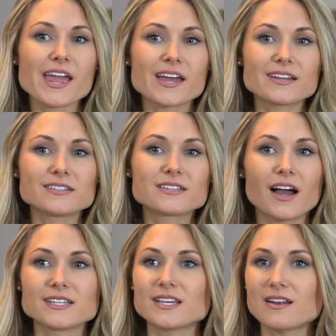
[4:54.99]
And
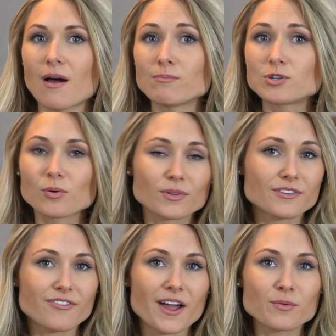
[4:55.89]
I said, I'm totally
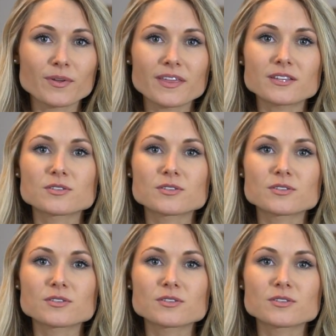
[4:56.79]
fine with it.